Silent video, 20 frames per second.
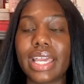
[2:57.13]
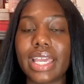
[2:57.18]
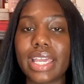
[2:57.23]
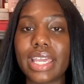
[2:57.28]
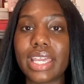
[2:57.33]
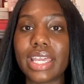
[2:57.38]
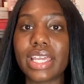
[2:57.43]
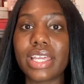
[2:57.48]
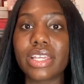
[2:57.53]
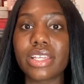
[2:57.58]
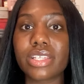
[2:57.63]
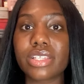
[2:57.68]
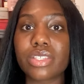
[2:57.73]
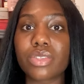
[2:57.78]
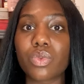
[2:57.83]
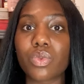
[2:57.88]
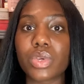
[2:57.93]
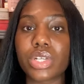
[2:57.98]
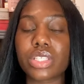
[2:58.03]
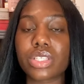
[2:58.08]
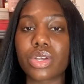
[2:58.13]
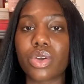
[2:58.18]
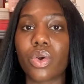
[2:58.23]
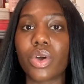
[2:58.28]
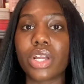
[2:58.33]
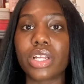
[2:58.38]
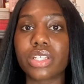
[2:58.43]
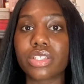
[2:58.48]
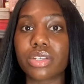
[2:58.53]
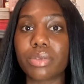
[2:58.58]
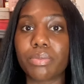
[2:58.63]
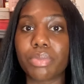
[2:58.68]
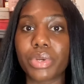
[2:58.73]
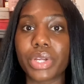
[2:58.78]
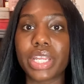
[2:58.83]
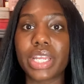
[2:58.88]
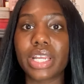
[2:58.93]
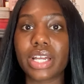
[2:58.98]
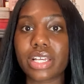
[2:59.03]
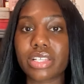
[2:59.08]
is what's going to
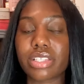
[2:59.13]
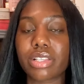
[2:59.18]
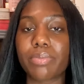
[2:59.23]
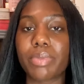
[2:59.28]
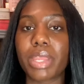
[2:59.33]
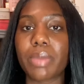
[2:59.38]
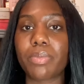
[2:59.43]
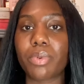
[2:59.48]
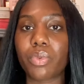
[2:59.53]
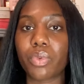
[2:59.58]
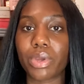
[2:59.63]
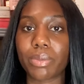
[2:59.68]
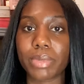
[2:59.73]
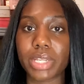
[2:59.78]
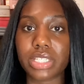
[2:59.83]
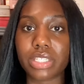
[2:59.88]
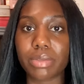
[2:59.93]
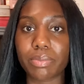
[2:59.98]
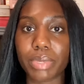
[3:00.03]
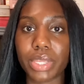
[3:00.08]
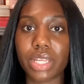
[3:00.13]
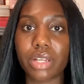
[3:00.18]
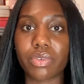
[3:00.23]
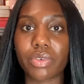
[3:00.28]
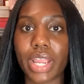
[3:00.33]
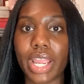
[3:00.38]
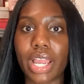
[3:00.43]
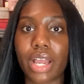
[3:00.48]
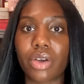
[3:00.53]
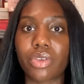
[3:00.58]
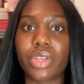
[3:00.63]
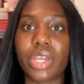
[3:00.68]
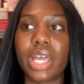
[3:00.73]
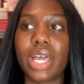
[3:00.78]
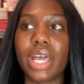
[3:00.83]
bring us the people we're meant to be around.